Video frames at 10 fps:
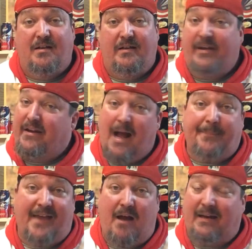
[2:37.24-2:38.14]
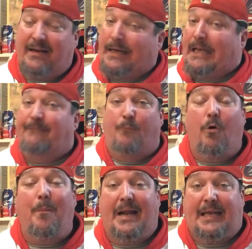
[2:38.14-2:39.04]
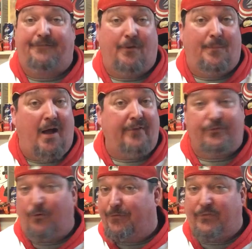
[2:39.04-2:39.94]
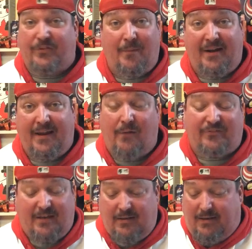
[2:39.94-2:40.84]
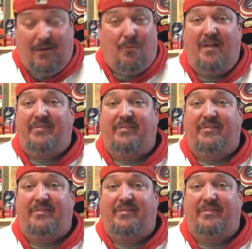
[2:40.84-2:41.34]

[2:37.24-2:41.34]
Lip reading: he can opt out and get even more money from us or from somebody else. And you know what?